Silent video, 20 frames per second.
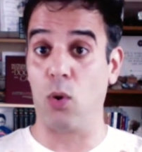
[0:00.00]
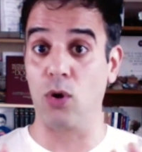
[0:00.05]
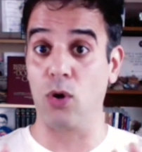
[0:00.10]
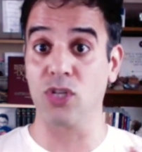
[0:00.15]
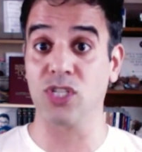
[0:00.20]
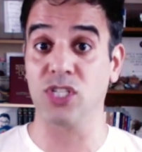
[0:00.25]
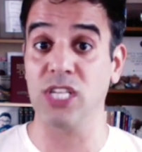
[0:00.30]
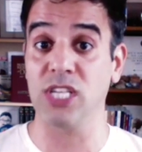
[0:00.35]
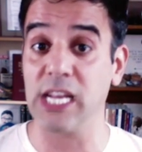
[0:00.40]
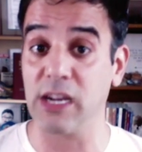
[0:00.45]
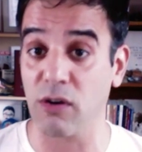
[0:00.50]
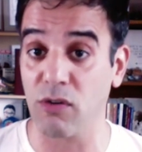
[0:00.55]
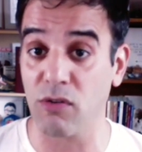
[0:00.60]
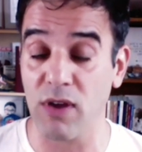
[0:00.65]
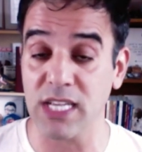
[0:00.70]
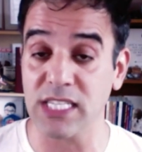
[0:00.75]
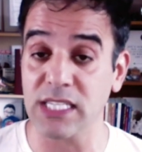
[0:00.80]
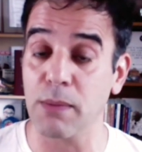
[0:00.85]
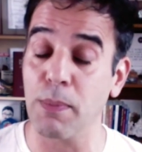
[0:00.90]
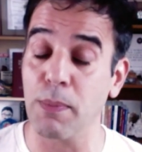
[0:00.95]
secret
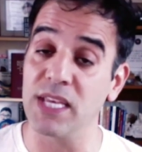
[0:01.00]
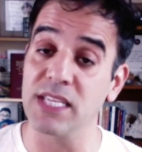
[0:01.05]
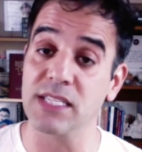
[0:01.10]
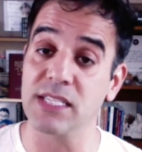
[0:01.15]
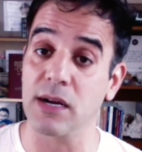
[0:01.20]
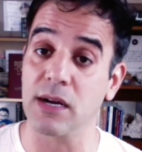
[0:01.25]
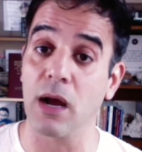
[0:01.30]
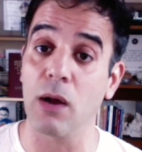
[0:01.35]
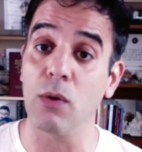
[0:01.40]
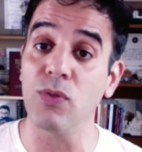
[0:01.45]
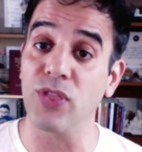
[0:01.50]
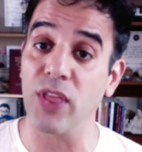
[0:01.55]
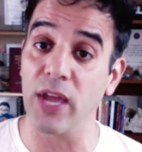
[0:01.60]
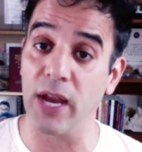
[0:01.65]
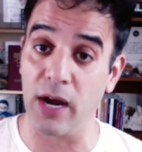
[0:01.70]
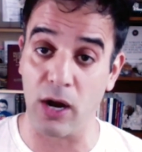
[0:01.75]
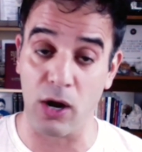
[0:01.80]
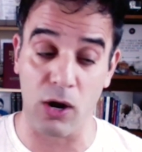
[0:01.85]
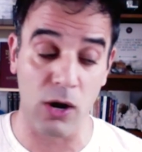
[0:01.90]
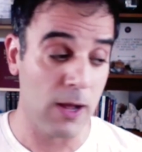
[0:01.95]
recipes are out
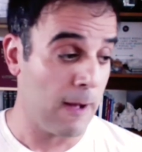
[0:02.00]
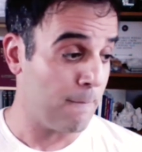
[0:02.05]
there